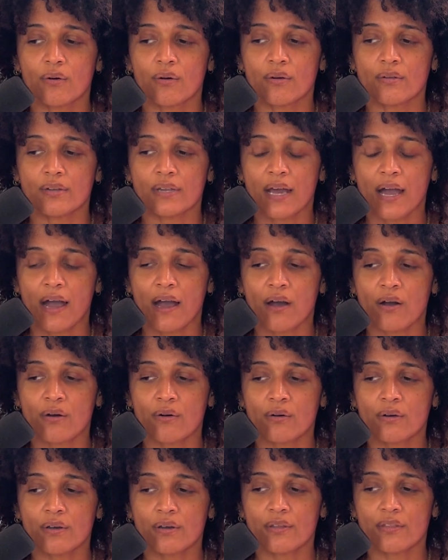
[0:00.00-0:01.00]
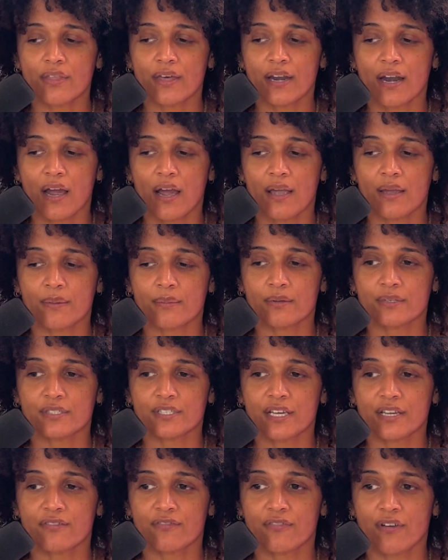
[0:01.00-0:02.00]
now that I am on
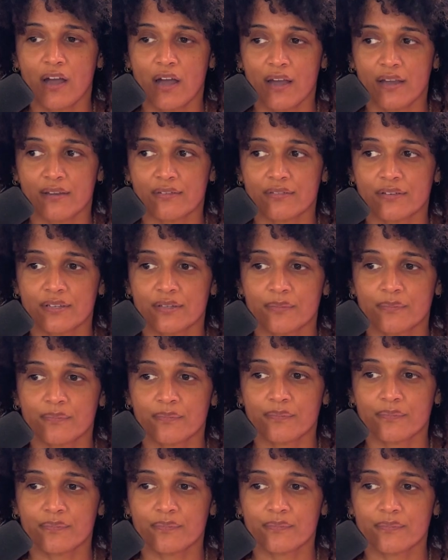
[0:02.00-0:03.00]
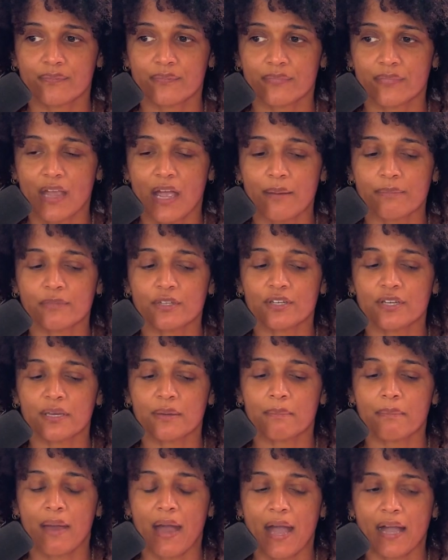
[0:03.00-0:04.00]
day 5, I'm
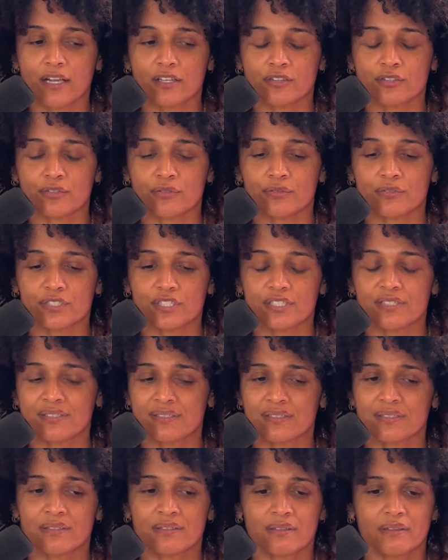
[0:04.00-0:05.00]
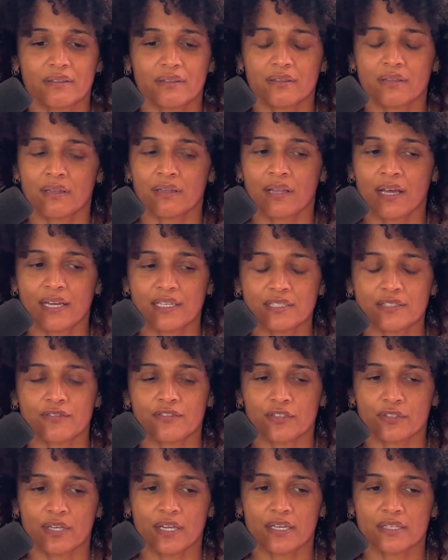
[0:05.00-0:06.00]
looking back through just the last
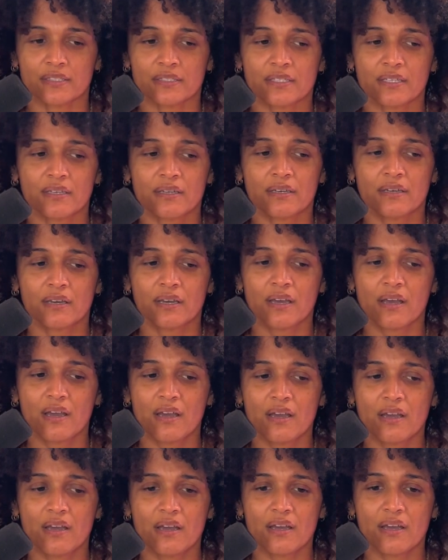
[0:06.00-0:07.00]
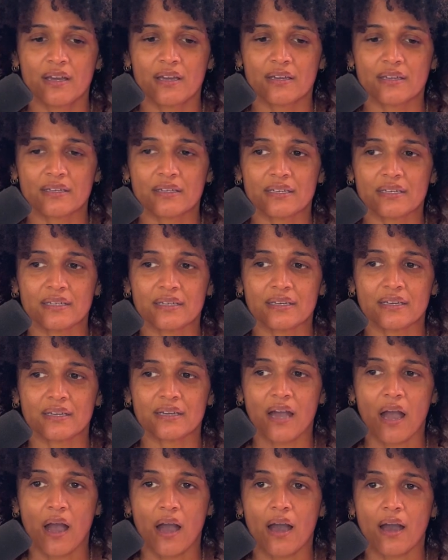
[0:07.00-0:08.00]
few days.
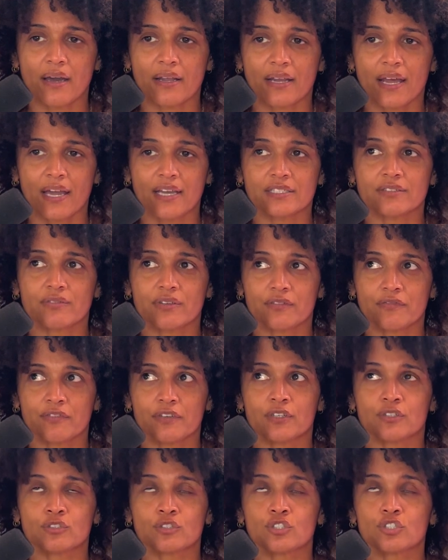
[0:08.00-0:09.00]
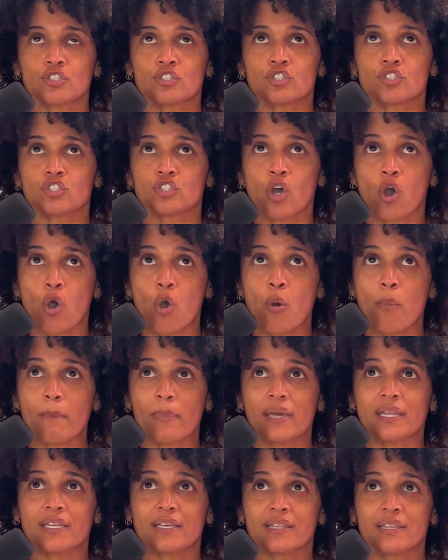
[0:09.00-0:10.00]
God has revealed so
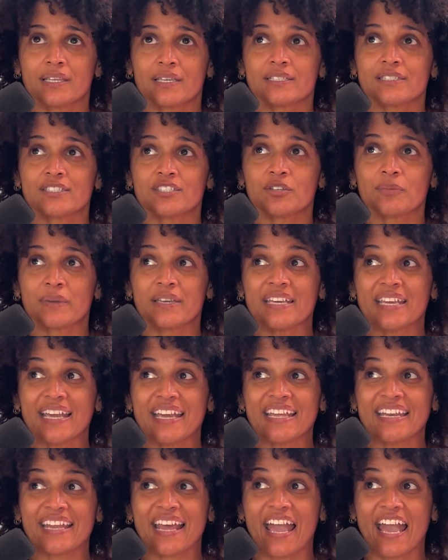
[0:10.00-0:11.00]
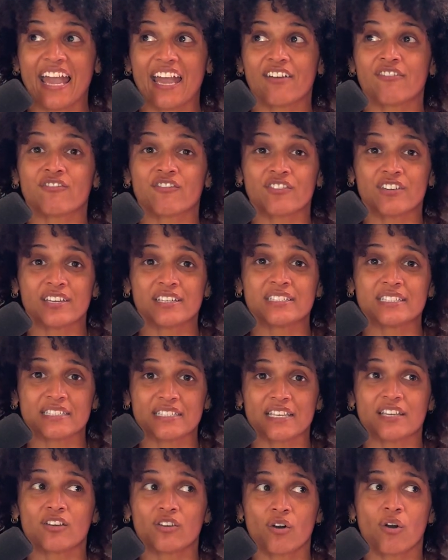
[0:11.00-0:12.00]
many things to me in every
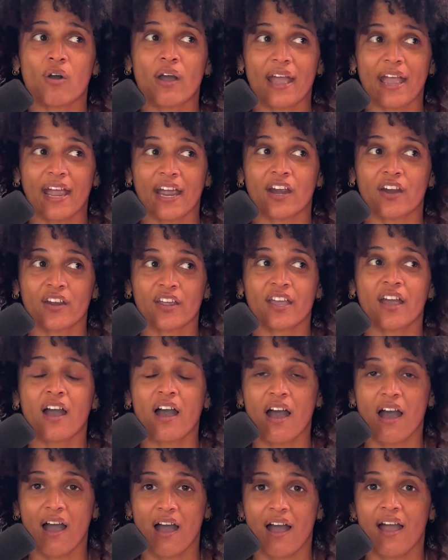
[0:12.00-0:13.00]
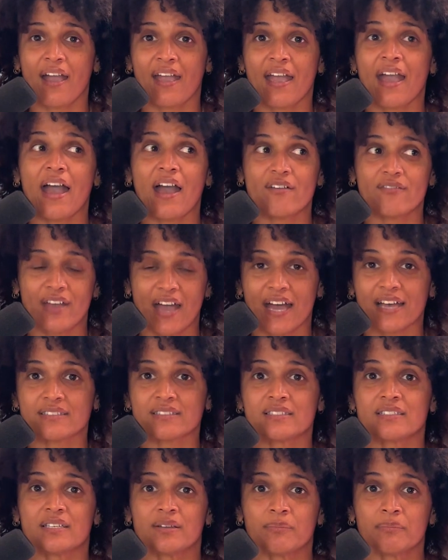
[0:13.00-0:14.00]
single area I have
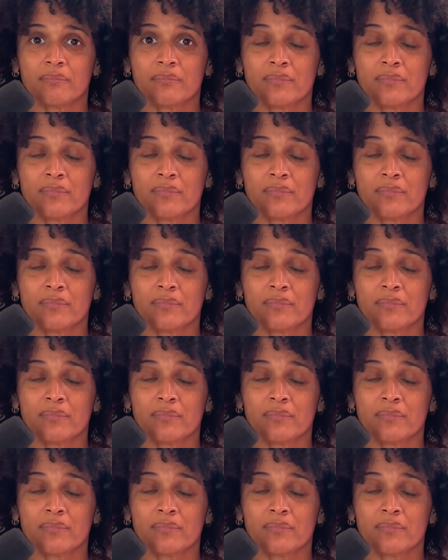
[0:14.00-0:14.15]
asked Him.